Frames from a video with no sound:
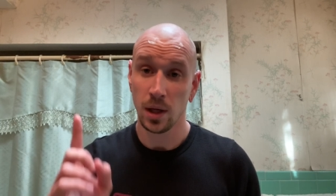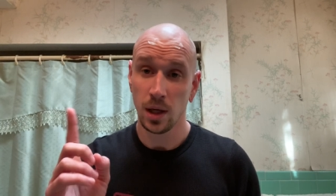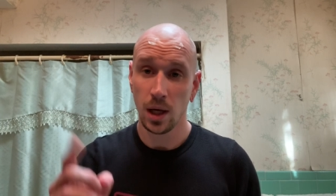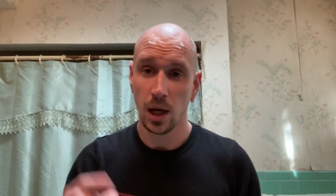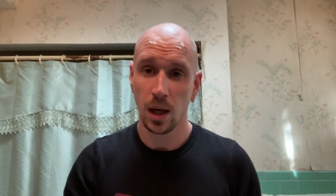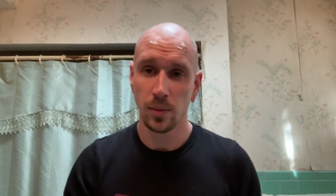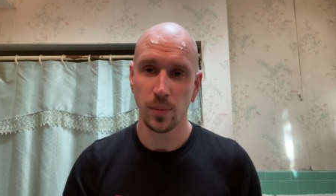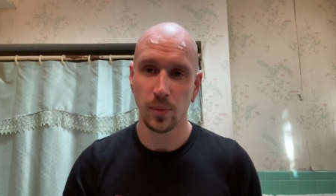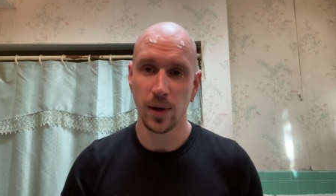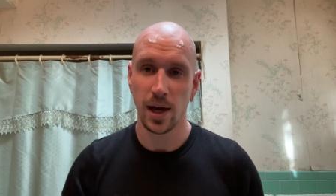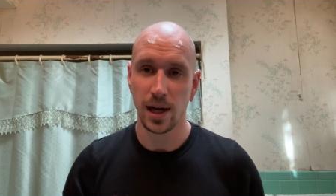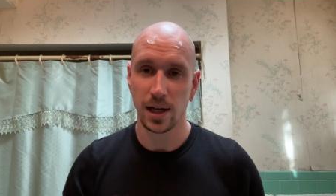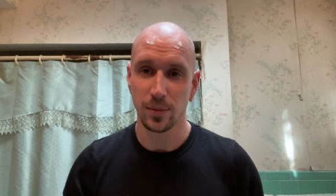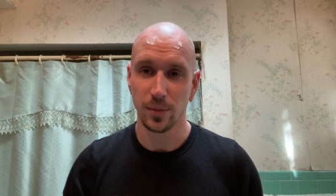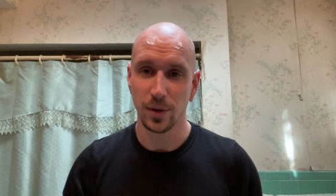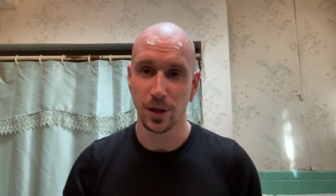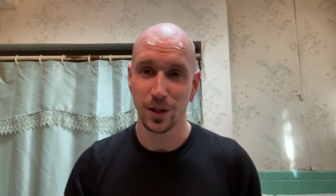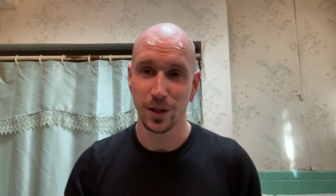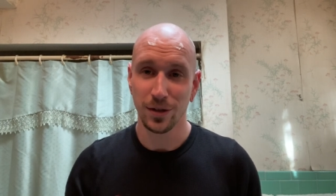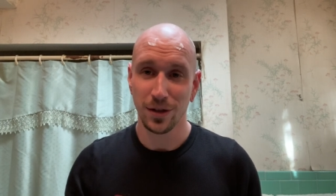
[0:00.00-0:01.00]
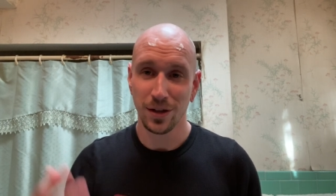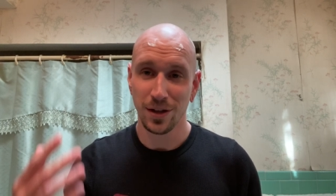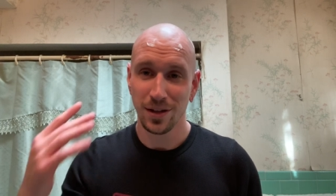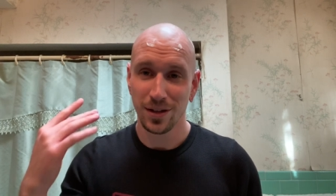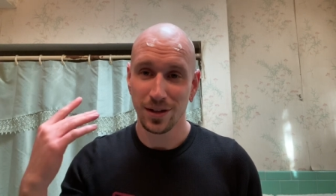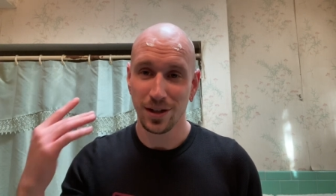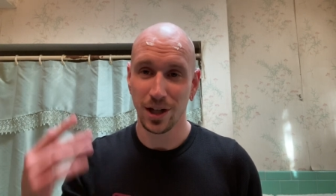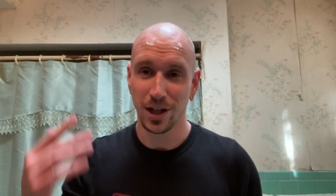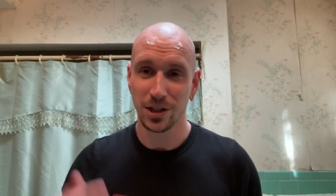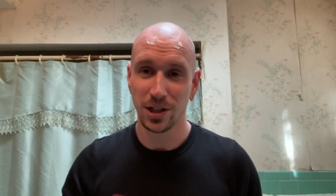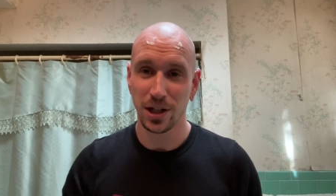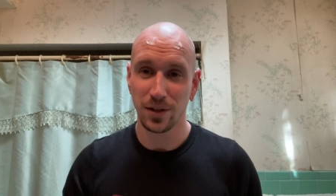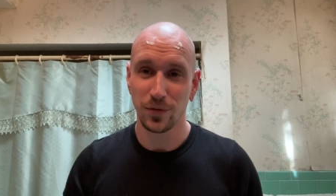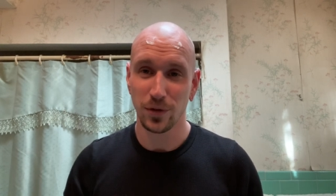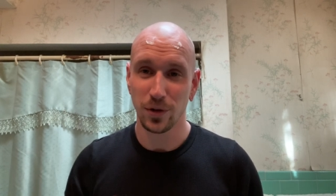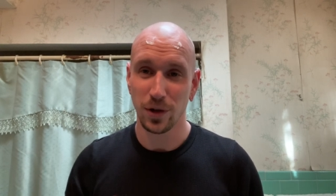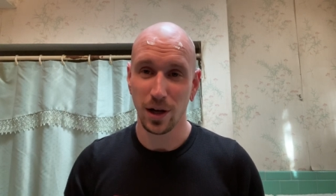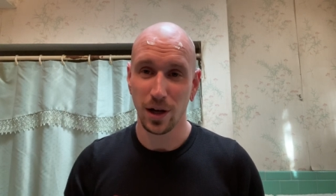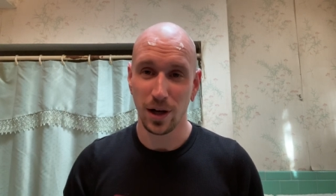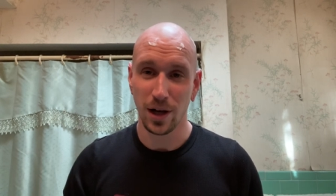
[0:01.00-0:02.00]
I'll be back in a minute. Gotta check
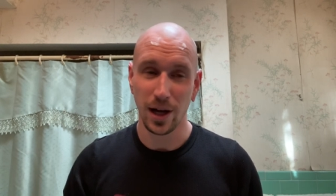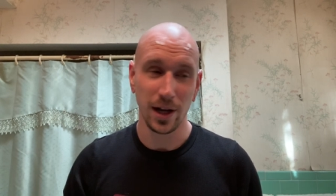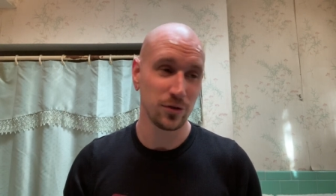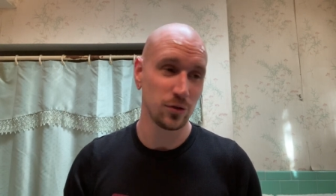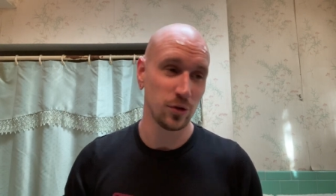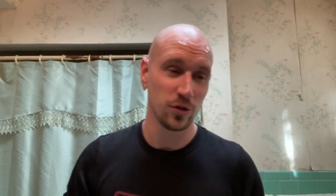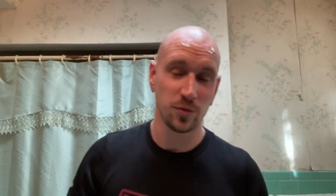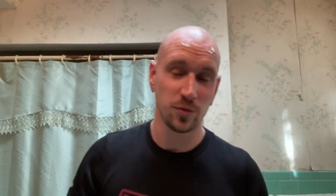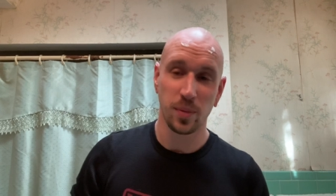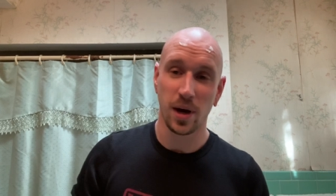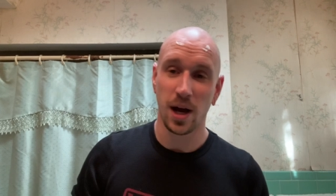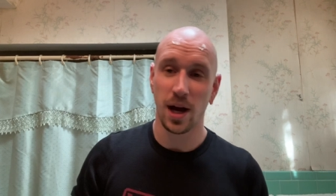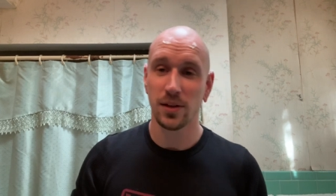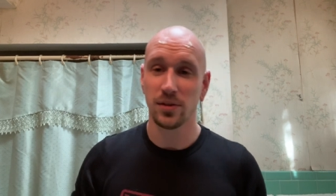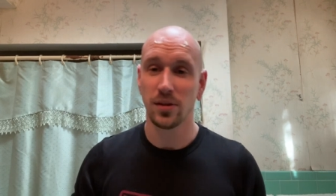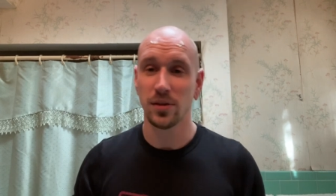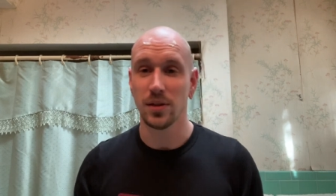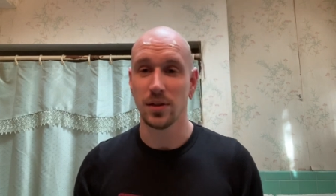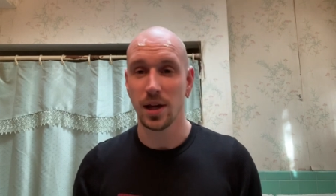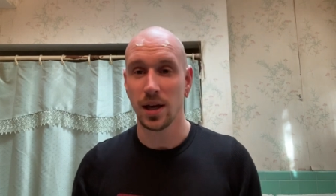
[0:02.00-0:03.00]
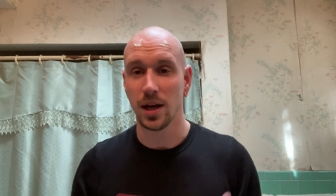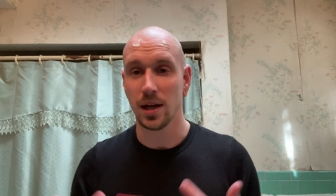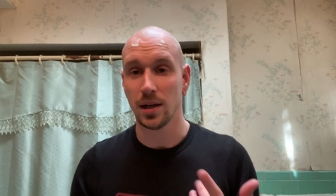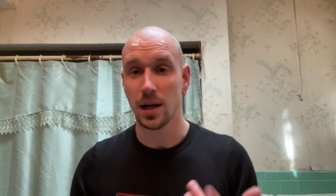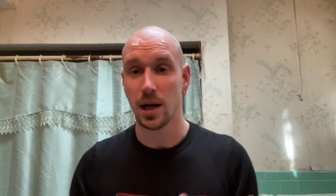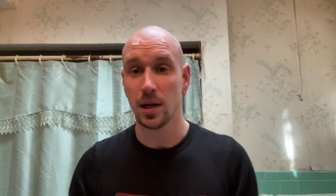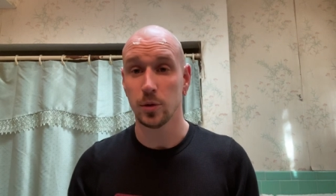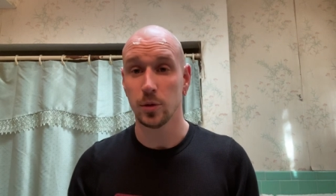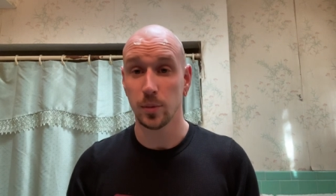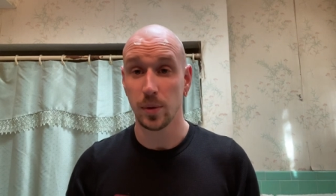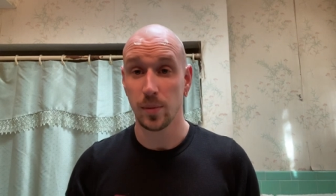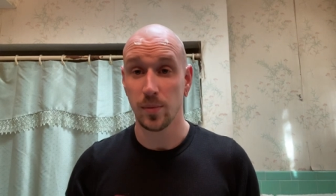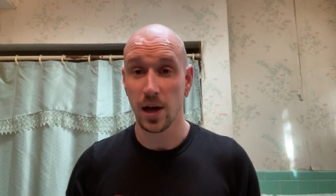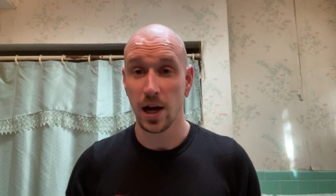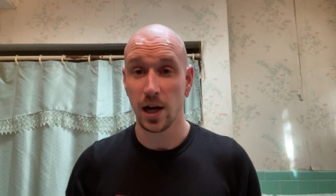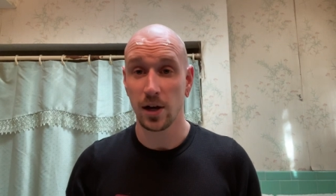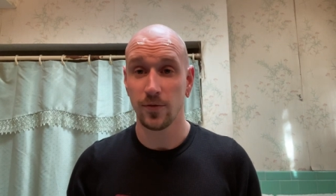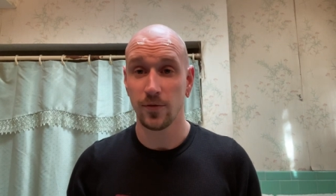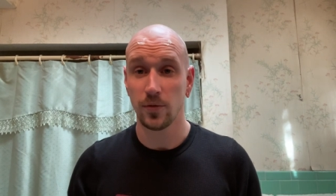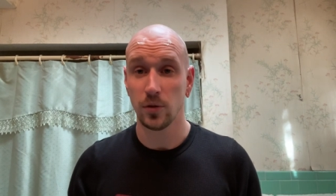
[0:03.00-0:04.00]
for uh, extra spots and then I will be
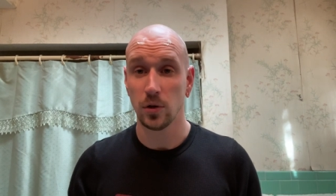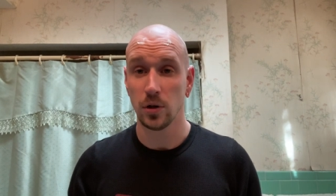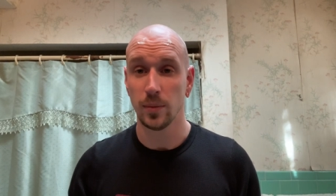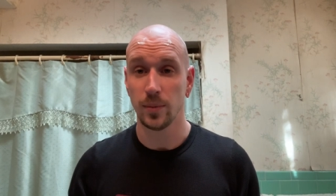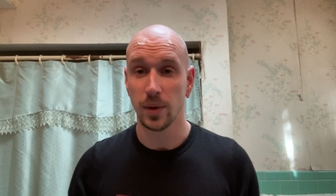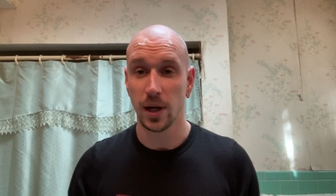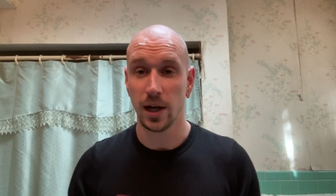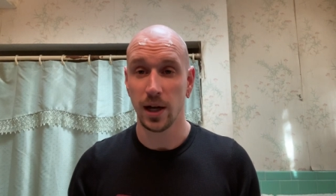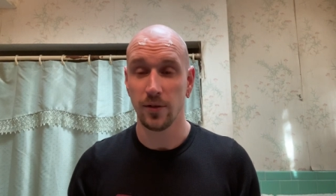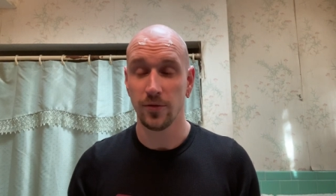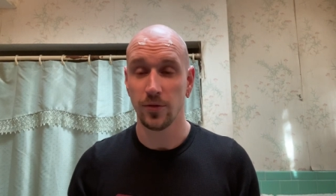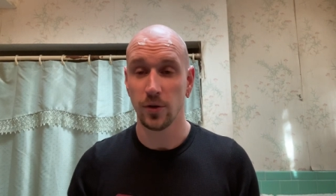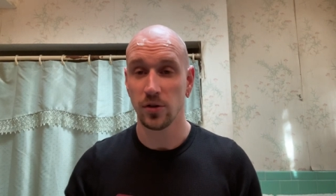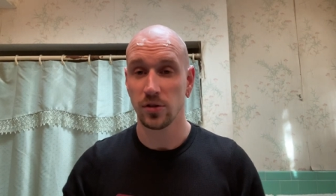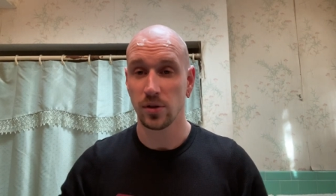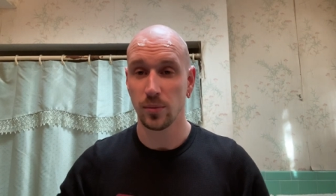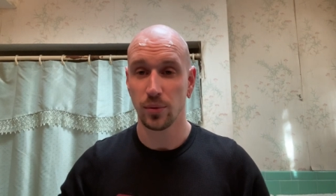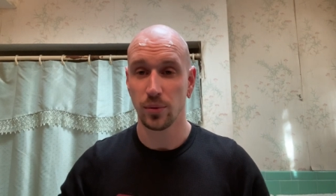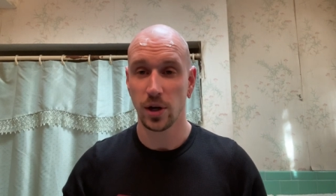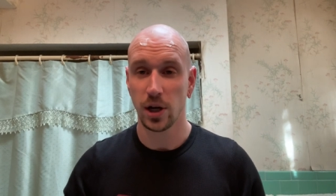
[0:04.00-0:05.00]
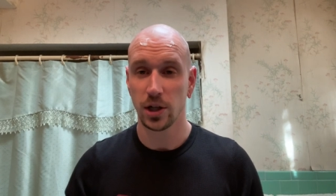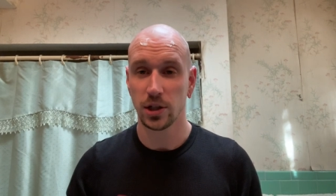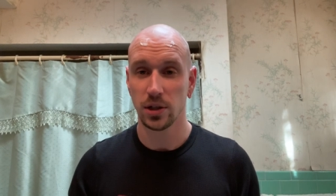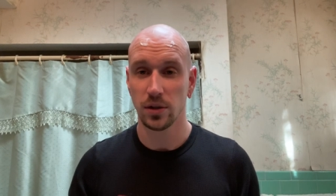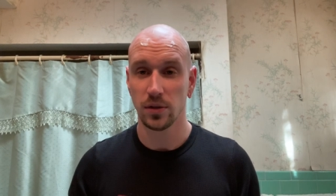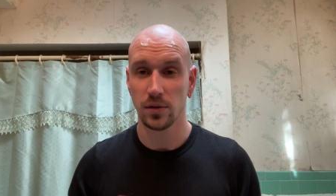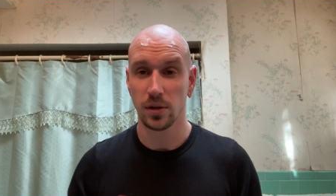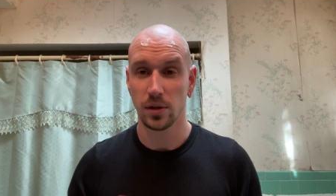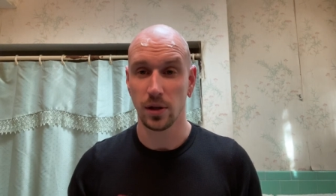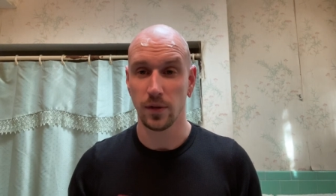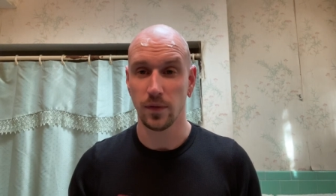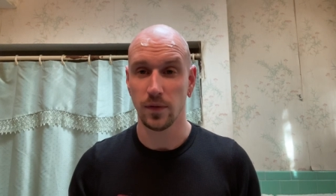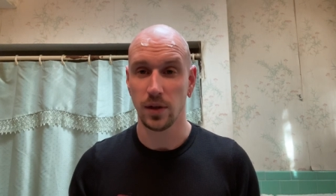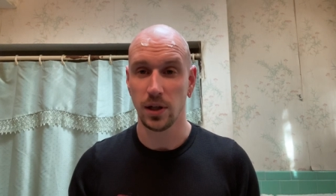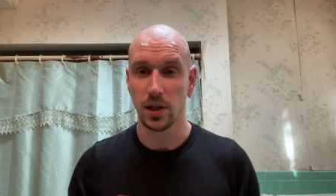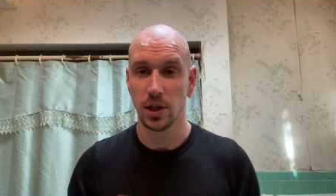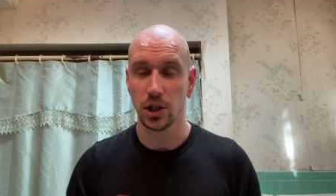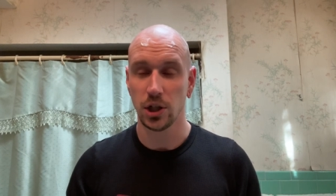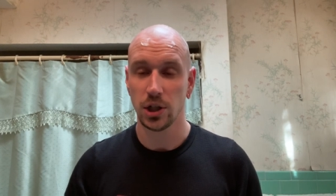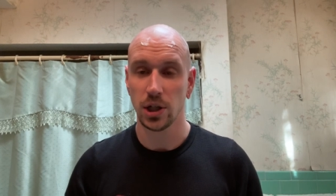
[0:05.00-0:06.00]
back for my first impressions of the
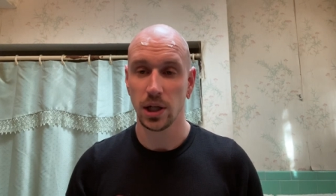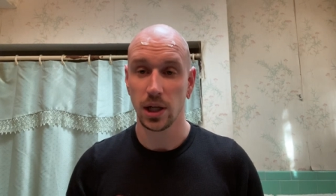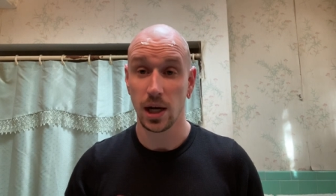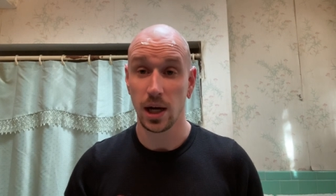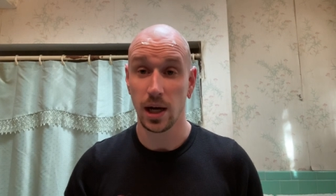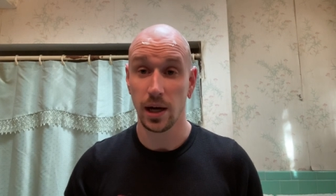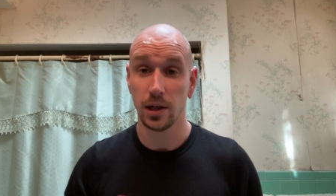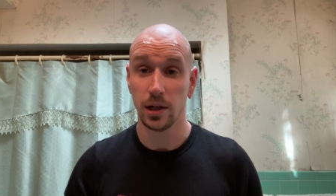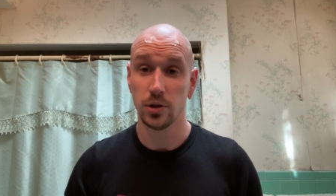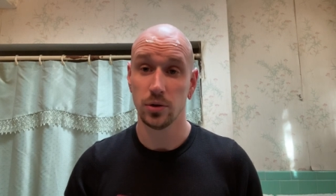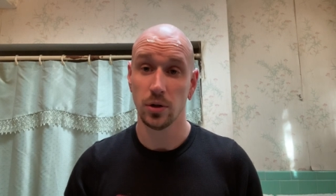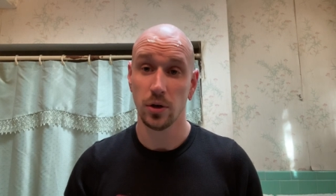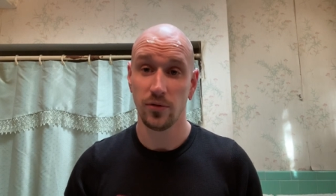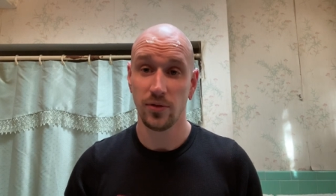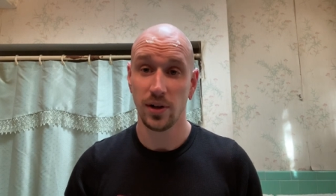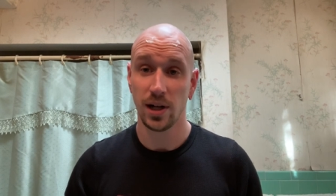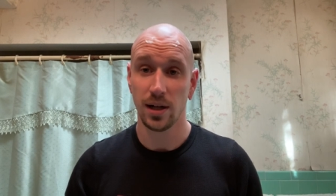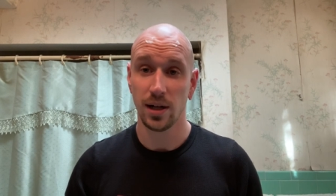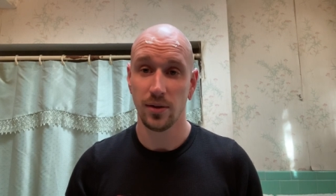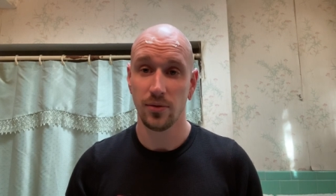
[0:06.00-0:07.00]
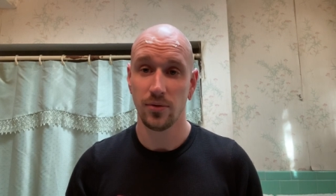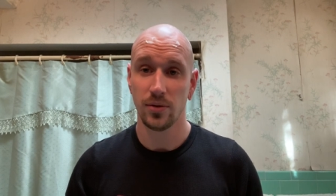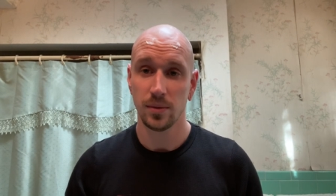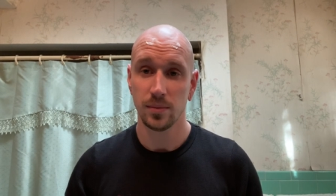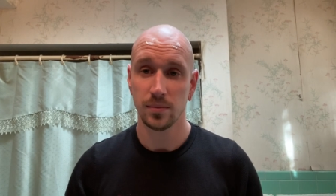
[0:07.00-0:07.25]
Schick Hydro 5.